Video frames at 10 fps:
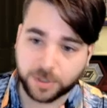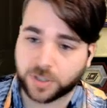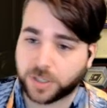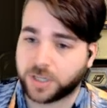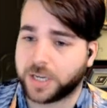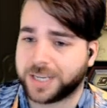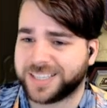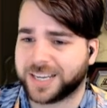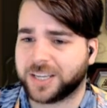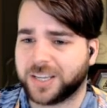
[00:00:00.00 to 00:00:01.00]
in a
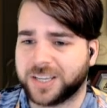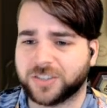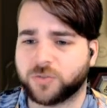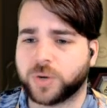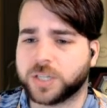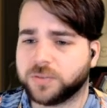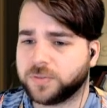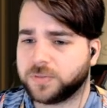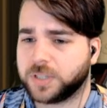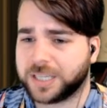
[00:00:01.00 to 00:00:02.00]
deck as
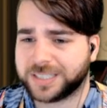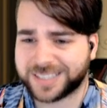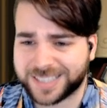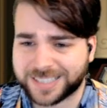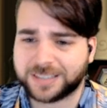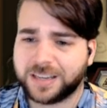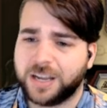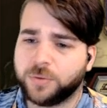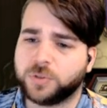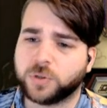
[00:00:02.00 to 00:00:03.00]
aggressive as this.
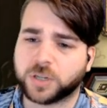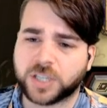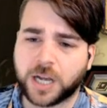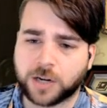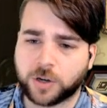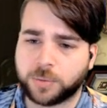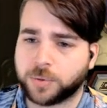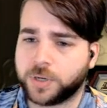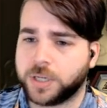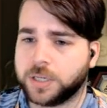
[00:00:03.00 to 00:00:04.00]
We've still got Tar
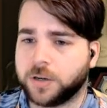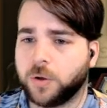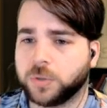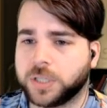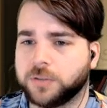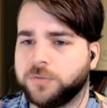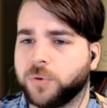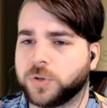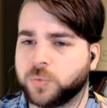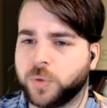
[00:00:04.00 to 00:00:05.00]
Creeper in here to hold down the
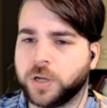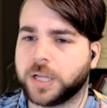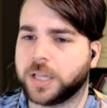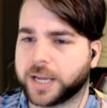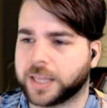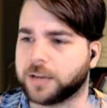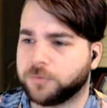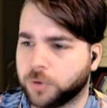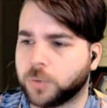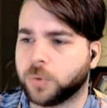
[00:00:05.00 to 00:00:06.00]
fort as well. I like that
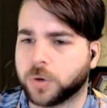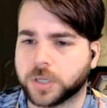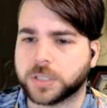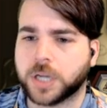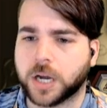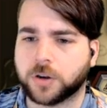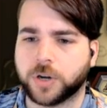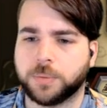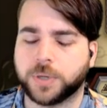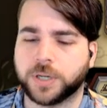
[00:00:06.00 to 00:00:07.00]
Void Walker, Tar
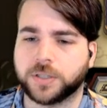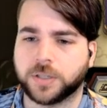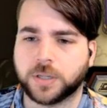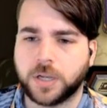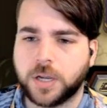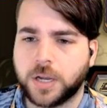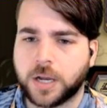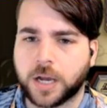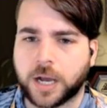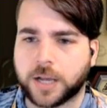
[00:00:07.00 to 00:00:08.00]
Creeper to
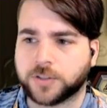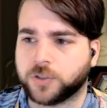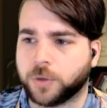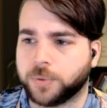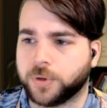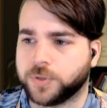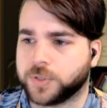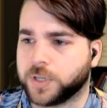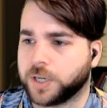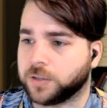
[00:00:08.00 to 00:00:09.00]
stop those,
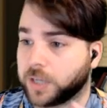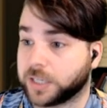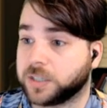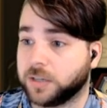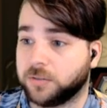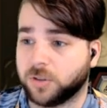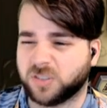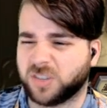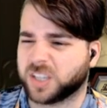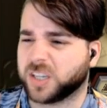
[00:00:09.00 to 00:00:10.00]
like I said,
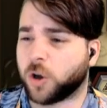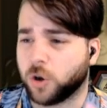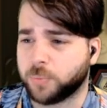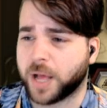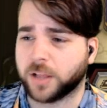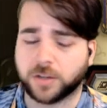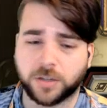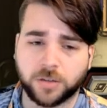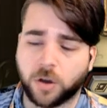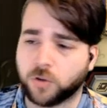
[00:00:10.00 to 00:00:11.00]
those decks like Odd
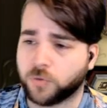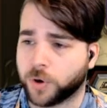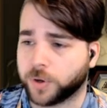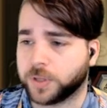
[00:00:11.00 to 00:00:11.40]
Paladin, Odd Rogue,